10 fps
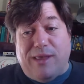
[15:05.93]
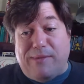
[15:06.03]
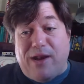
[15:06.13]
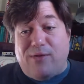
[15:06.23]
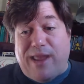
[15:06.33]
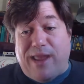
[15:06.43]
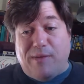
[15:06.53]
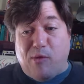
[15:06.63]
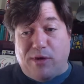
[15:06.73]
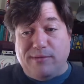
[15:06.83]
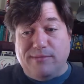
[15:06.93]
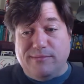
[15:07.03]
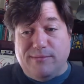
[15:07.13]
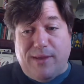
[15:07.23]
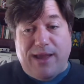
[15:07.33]
Maybe I don't care anymore.
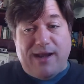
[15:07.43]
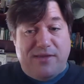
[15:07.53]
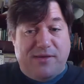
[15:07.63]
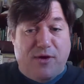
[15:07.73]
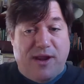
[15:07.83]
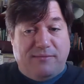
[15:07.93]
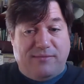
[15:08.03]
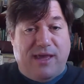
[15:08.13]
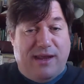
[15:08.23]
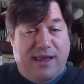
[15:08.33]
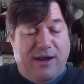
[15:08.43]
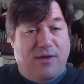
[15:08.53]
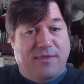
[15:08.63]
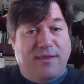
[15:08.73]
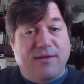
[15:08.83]
Maybe I got another one I got to hit
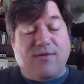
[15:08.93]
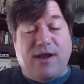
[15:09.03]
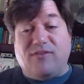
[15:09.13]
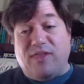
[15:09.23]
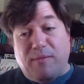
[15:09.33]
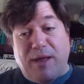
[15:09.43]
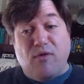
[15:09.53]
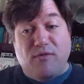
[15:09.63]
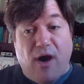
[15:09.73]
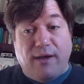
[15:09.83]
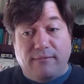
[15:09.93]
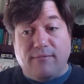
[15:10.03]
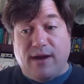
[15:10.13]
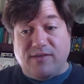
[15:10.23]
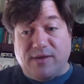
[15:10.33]
on, right? So they might move on,
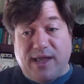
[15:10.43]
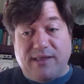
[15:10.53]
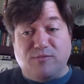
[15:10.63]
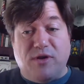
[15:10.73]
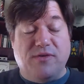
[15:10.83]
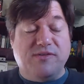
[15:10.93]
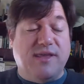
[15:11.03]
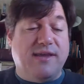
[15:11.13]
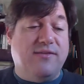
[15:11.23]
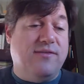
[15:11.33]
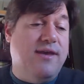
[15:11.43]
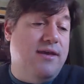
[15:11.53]
right? So again, it's one of those things.